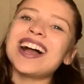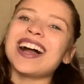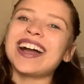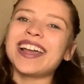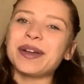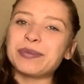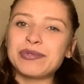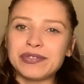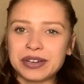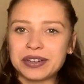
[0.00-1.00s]
I
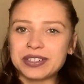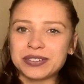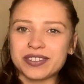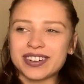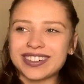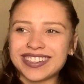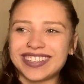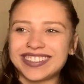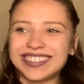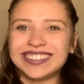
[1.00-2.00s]
am very short.
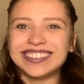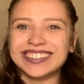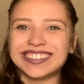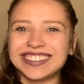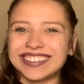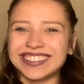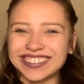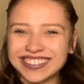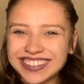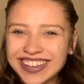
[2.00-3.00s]

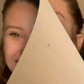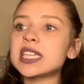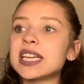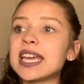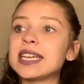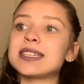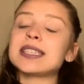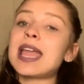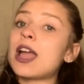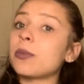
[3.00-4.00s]
Next question is,
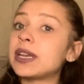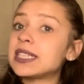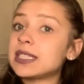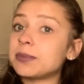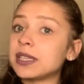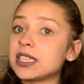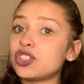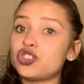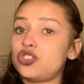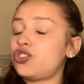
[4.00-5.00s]
how many
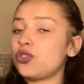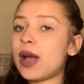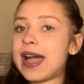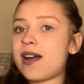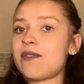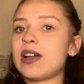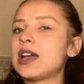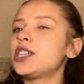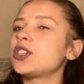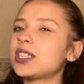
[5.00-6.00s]
siblings do you have?
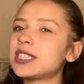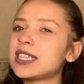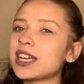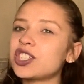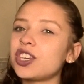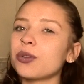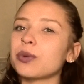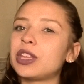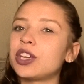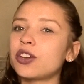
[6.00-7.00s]
So this is actually a
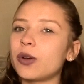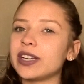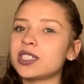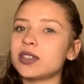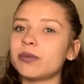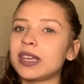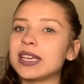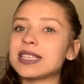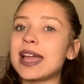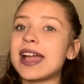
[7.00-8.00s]
really good question
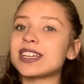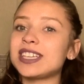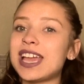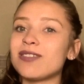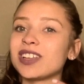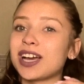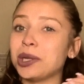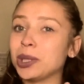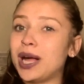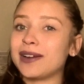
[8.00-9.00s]
because I actually have like a
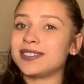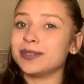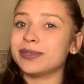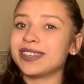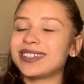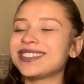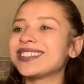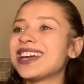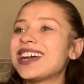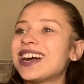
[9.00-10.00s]
lot of siblings.
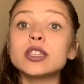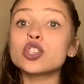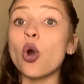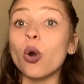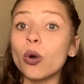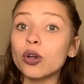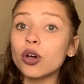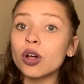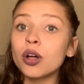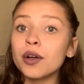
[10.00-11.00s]
In
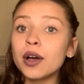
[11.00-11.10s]
total,